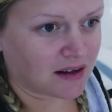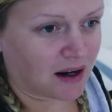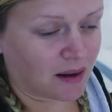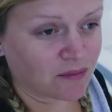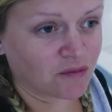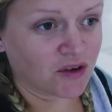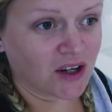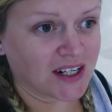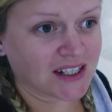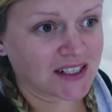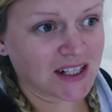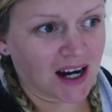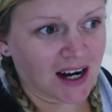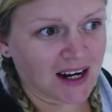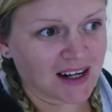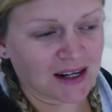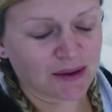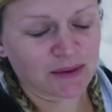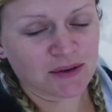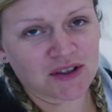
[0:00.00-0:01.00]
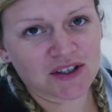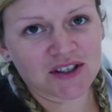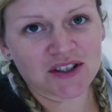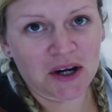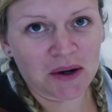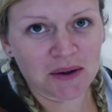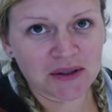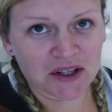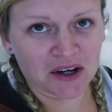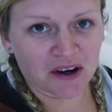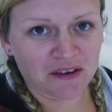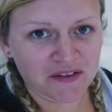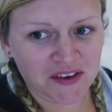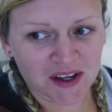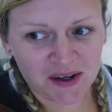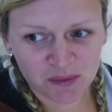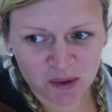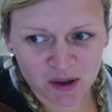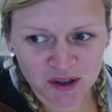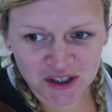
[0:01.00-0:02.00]
I'm really tired. I was just dozing off
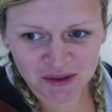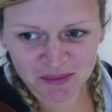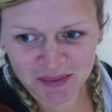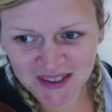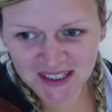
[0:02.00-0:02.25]
bed watching